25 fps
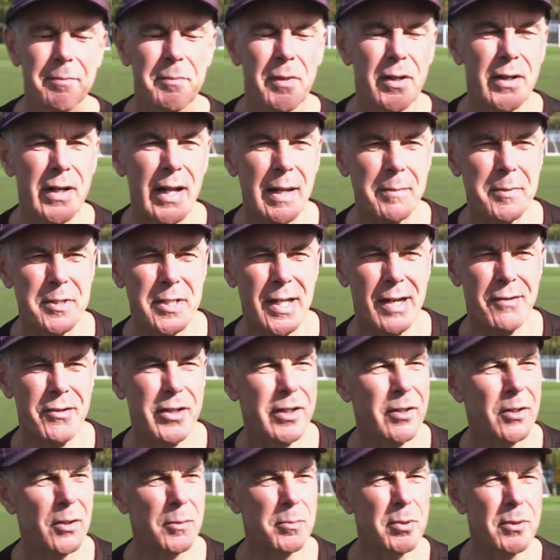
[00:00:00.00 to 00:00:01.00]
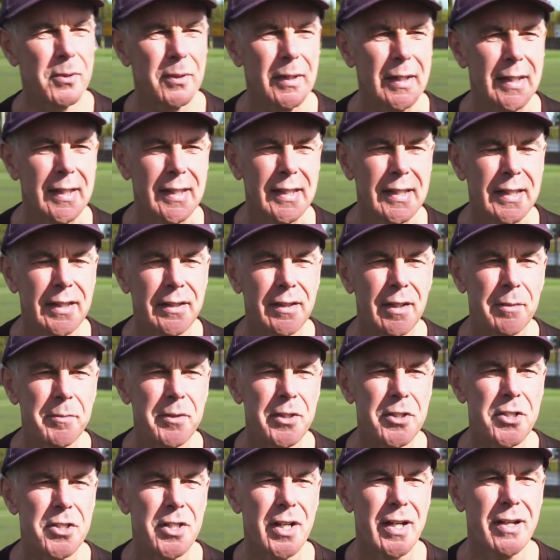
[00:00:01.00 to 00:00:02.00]
And my name's Harry Hubball, and I'm
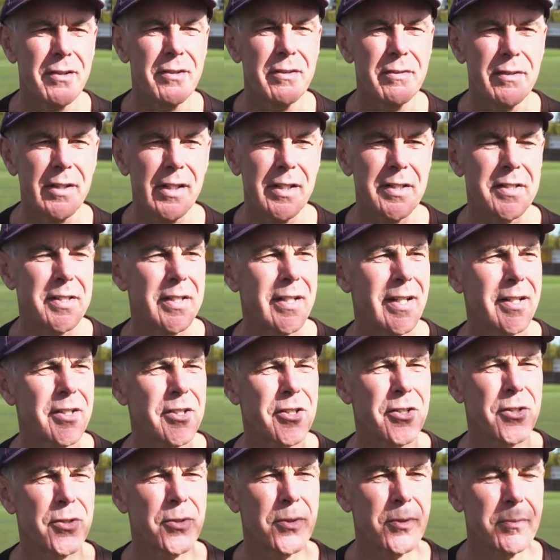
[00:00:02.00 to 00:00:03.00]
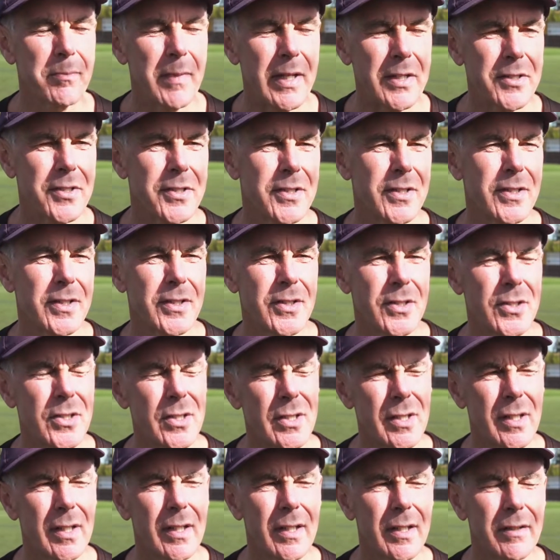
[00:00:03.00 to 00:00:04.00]
the chair of the International
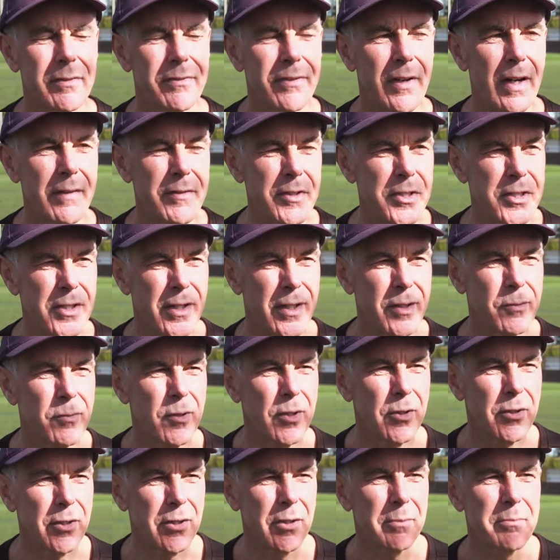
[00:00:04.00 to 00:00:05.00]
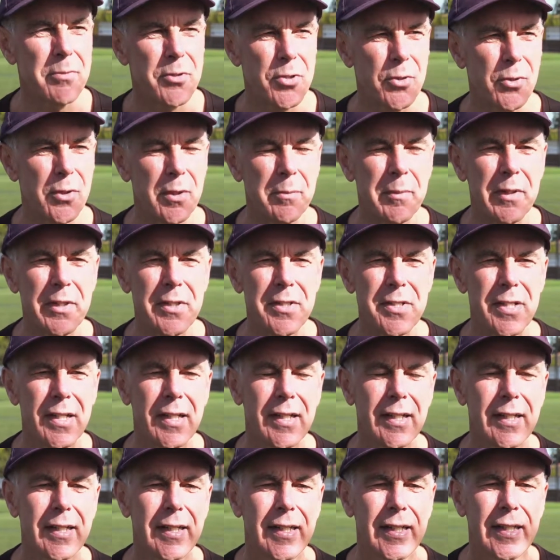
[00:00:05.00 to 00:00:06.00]
Masters Five-a-Side World Cup tournament,
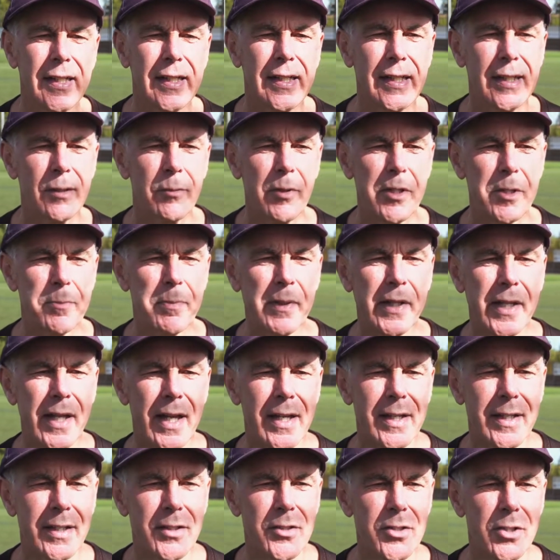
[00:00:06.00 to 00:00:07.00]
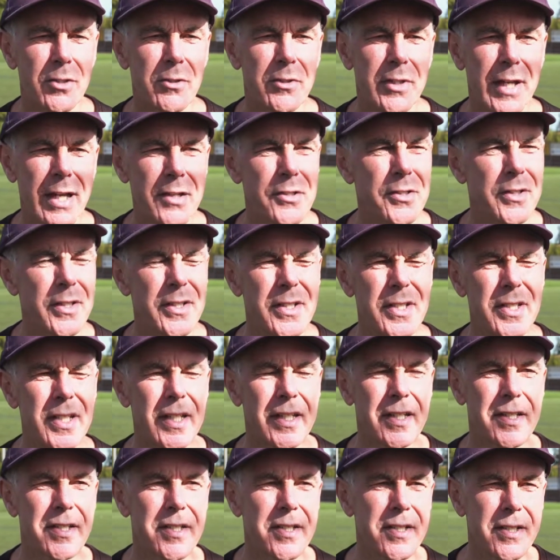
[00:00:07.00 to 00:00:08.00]
which began in
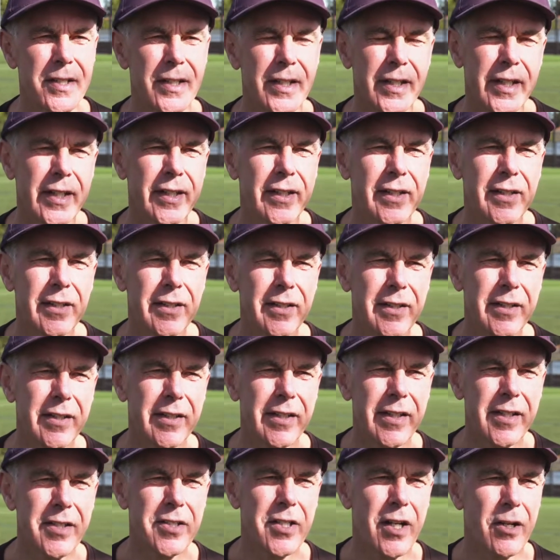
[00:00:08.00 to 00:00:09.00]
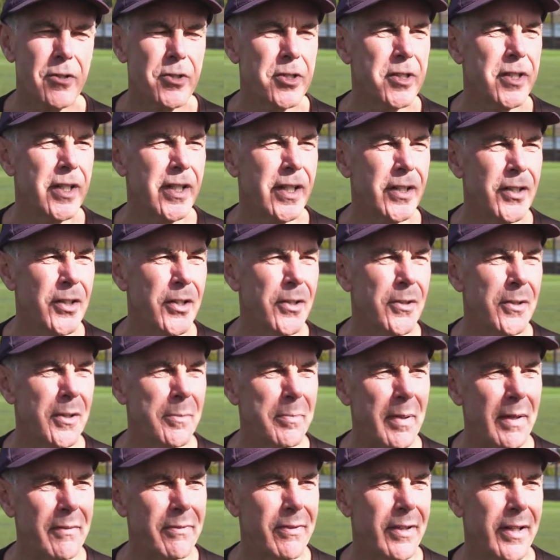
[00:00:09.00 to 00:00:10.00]
2006 in England and is hosted in
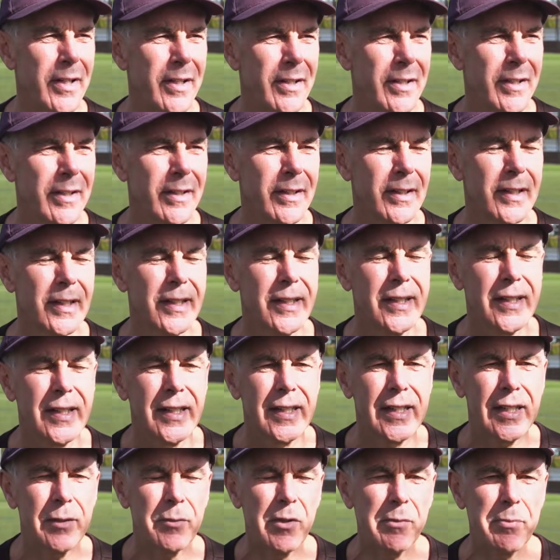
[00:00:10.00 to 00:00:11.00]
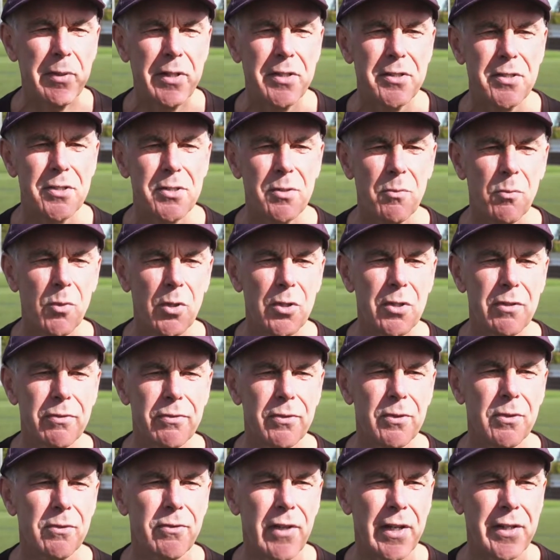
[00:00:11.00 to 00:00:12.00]
Europe every year. And we've been to some
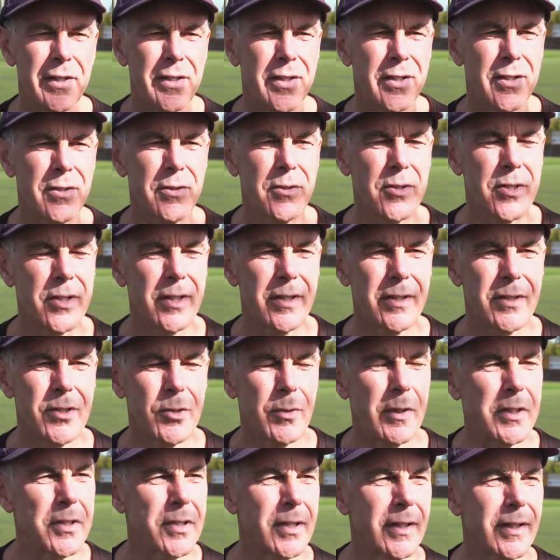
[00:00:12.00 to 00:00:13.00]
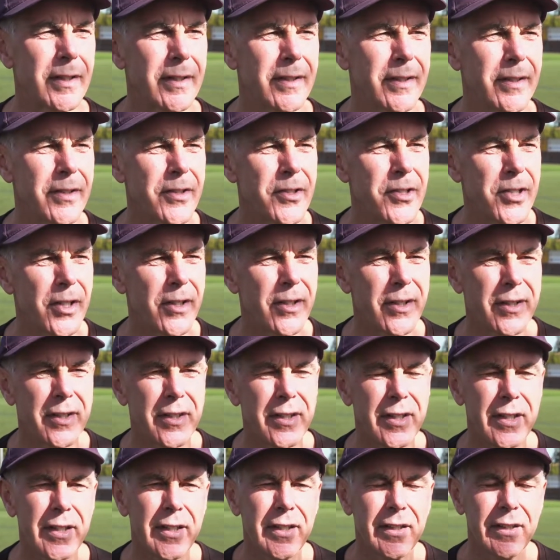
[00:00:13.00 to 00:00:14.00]
wonderful venues at Switzerland and
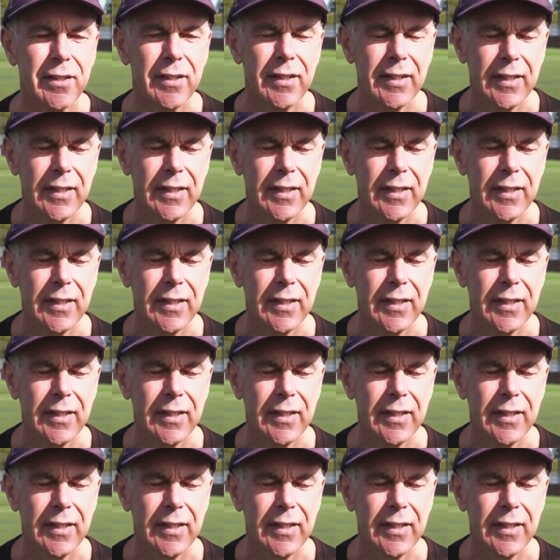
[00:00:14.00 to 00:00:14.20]
Turkey.